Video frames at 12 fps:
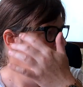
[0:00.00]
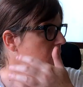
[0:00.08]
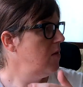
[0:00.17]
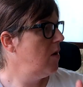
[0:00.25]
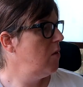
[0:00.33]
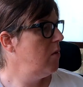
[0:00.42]

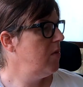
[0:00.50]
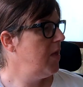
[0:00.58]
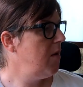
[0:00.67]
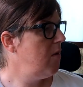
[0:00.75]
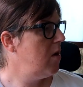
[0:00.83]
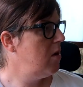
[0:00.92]
So
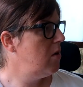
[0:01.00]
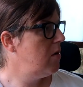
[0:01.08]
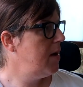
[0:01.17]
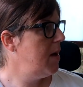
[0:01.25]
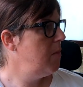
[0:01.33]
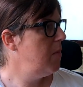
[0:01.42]
there are
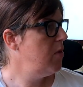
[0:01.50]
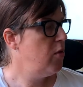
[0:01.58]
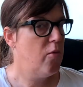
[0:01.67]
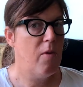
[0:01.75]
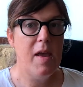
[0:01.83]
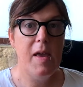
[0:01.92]

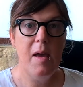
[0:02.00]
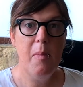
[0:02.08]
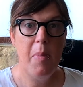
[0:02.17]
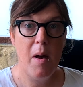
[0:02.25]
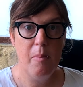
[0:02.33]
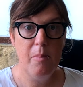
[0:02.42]
three
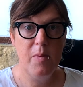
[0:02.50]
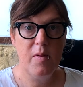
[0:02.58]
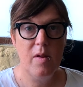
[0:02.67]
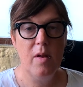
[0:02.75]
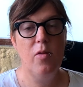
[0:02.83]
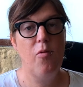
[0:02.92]

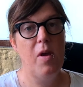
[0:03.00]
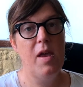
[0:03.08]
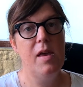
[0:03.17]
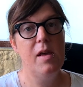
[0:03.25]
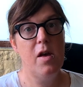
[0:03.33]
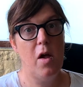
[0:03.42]

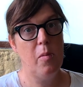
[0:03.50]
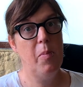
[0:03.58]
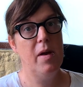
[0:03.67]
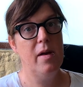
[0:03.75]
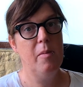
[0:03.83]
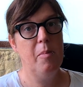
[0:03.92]

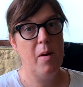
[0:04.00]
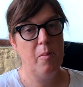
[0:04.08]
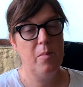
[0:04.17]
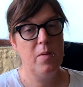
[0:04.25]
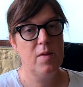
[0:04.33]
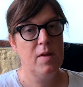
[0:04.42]
gulper
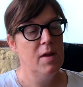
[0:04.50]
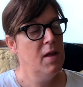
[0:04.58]
pumps,